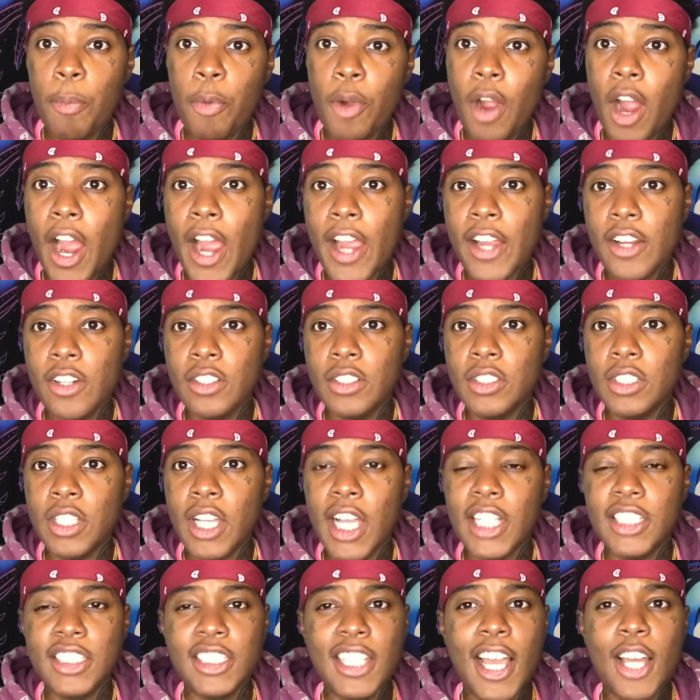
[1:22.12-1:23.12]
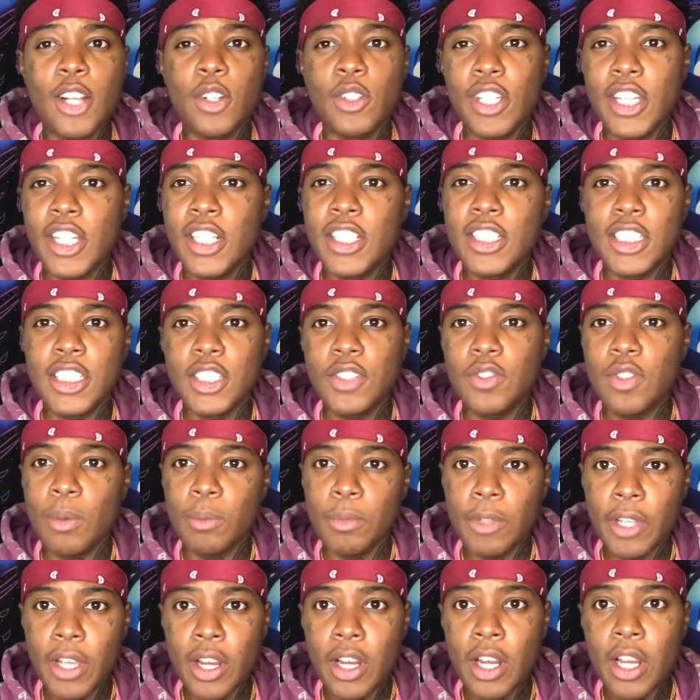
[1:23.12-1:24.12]
higher. I channel energies
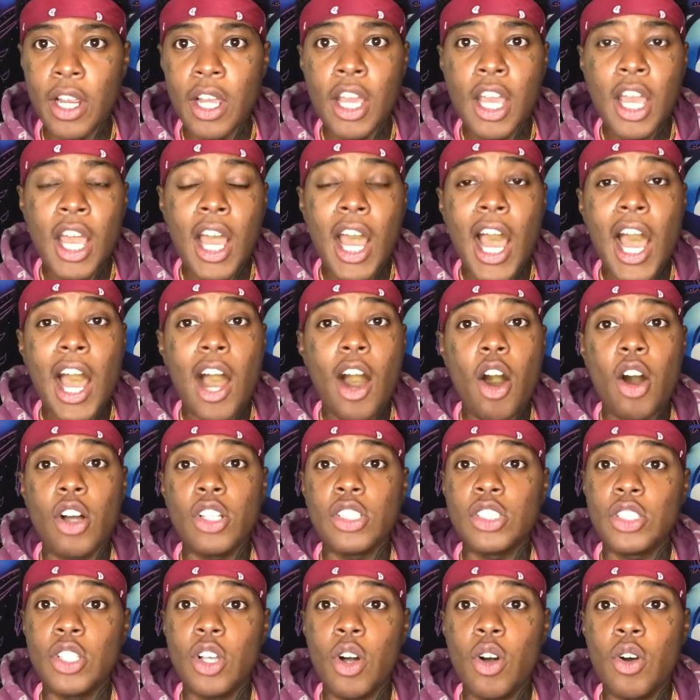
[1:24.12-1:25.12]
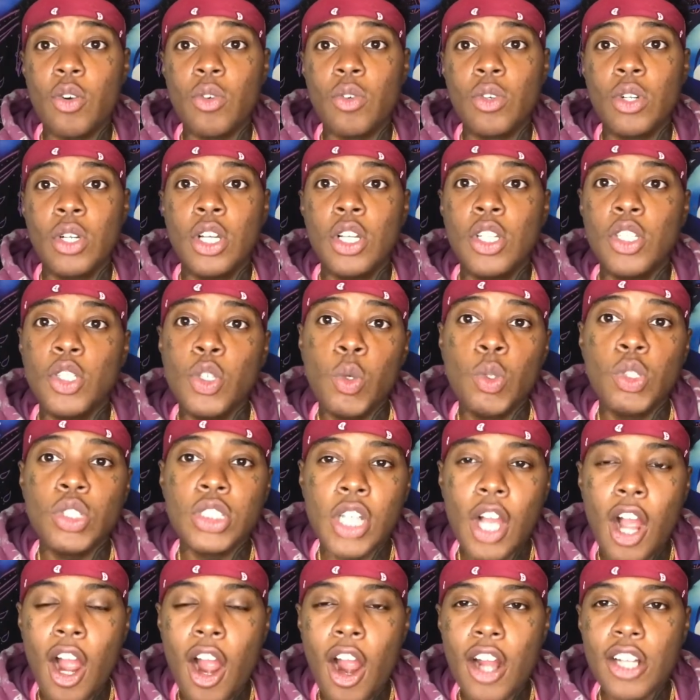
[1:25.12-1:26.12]
from there. I also use
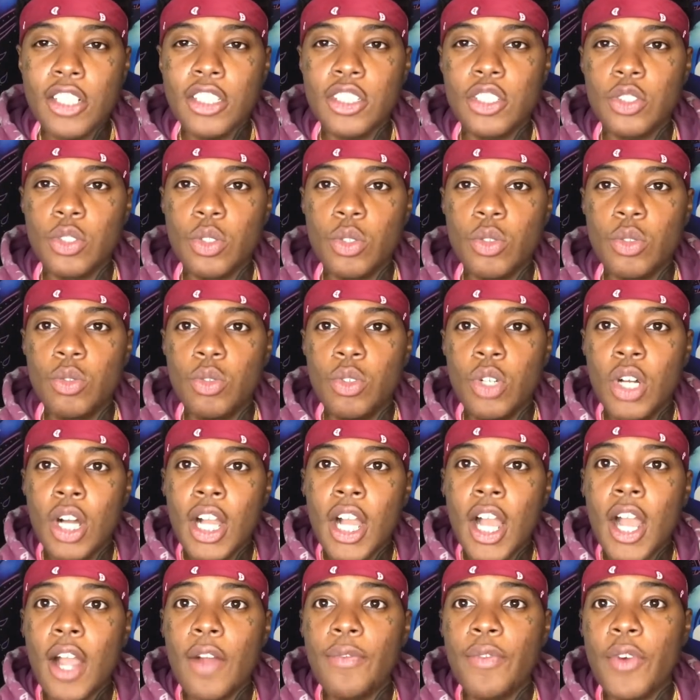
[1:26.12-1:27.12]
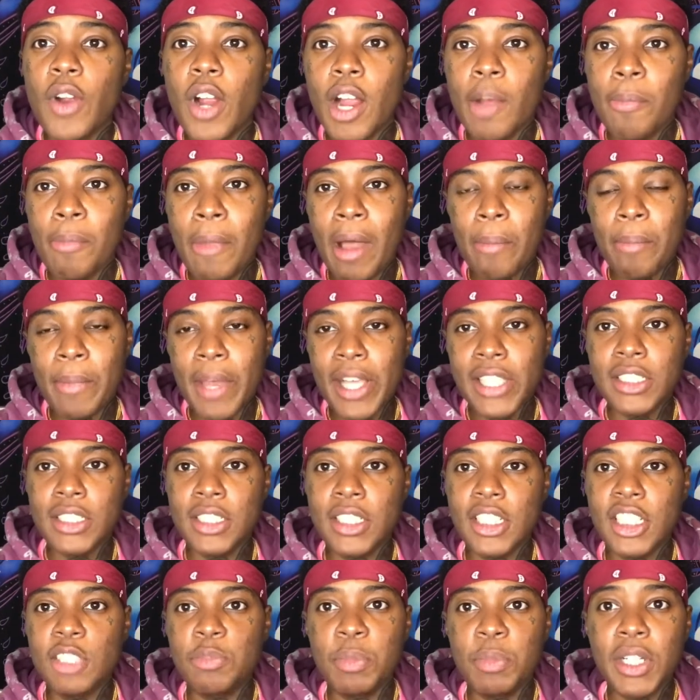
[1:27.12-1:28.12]
cards to confirm my
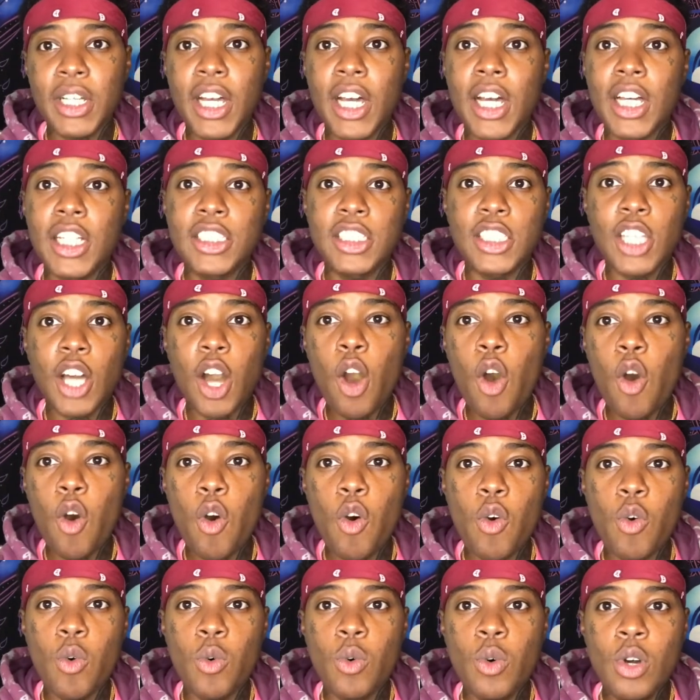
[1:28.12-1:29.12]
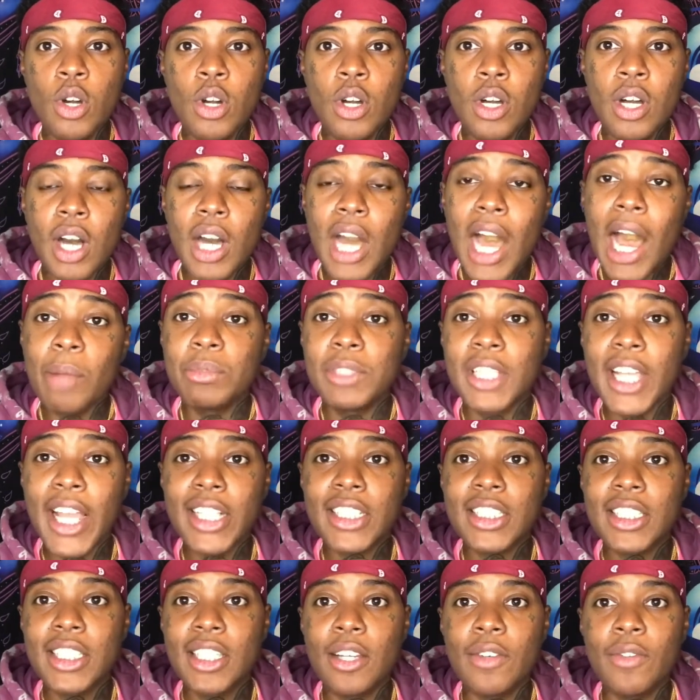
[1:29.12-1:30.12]
messages, because the whole
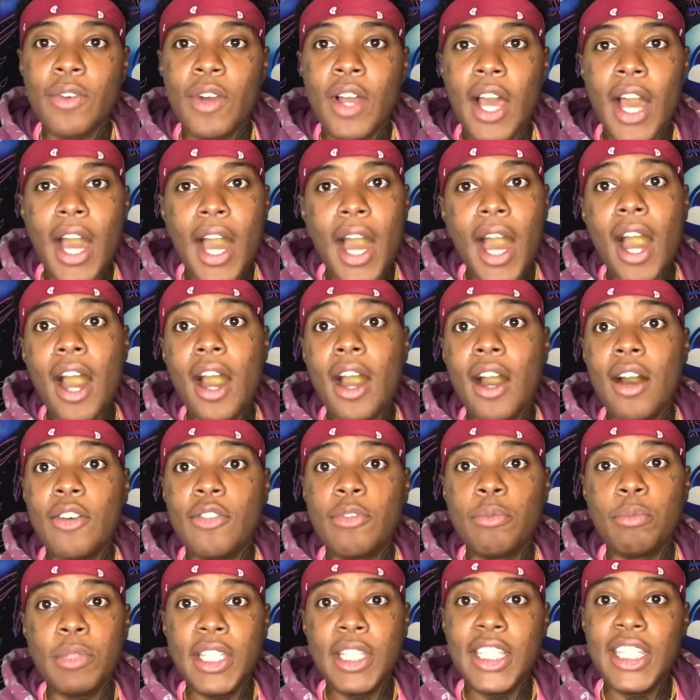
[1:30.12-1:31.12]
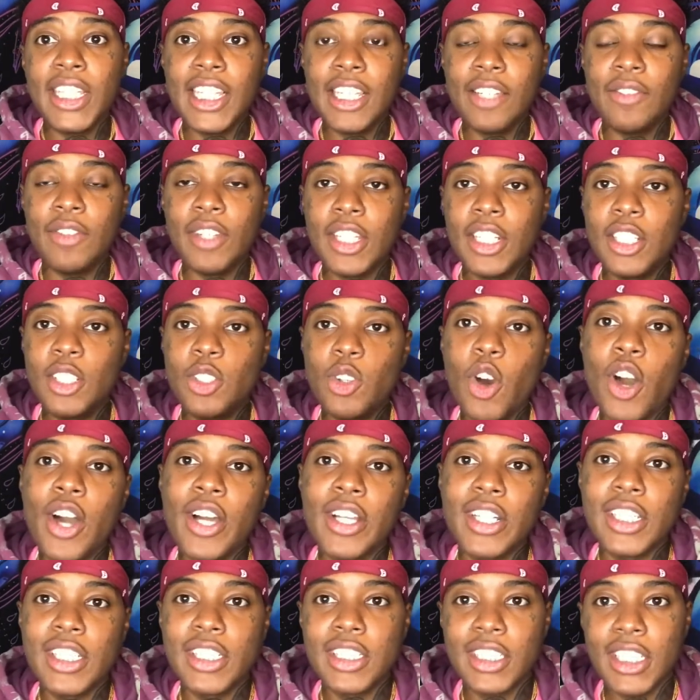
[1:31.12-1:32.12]
objective of me even
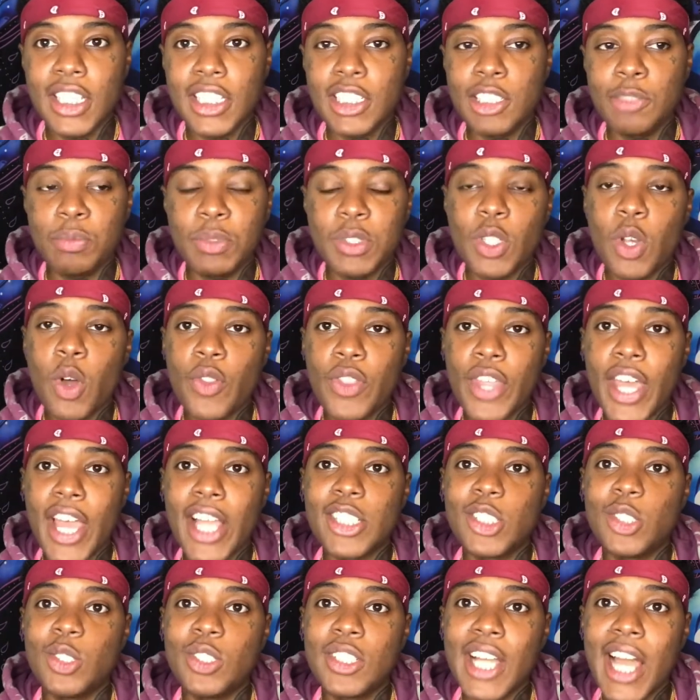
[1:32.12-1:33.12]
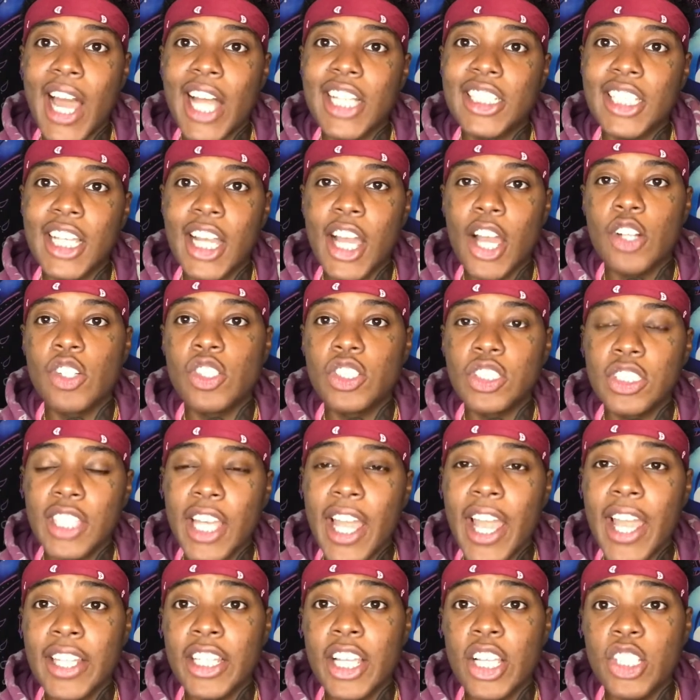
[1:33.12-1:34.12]
doing this is so that you guys can
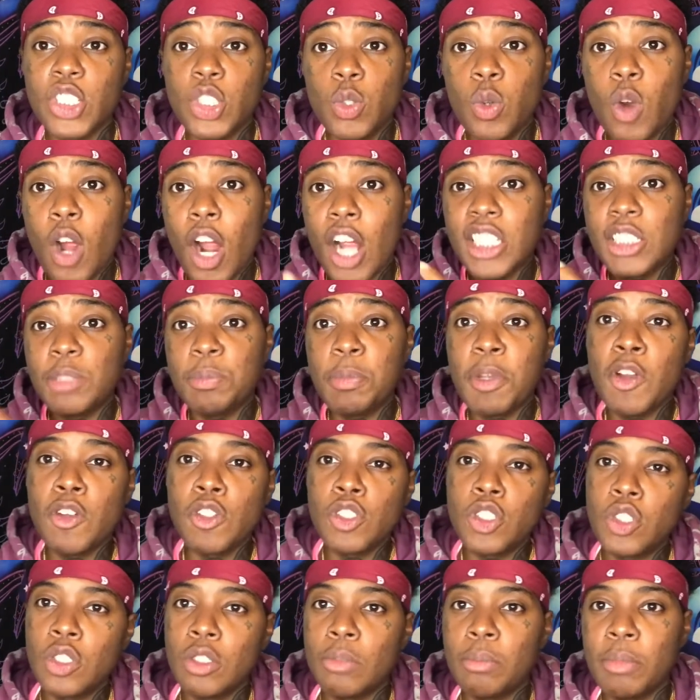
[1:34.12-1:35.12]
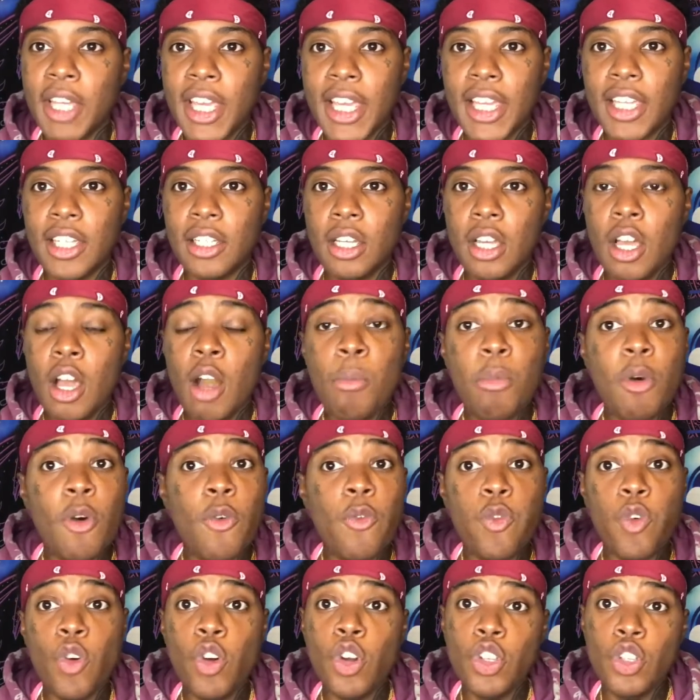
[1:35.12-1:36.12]
understand that you are a spiritual being
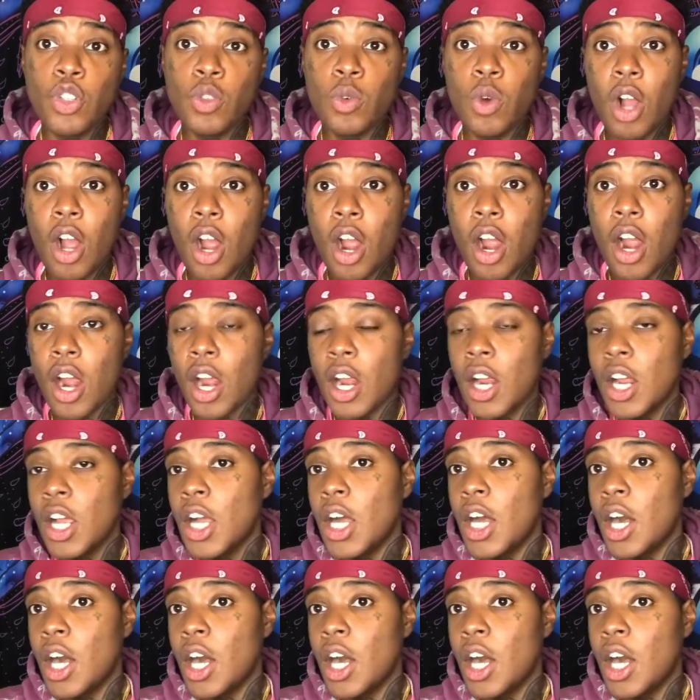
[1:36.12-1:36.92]
before you are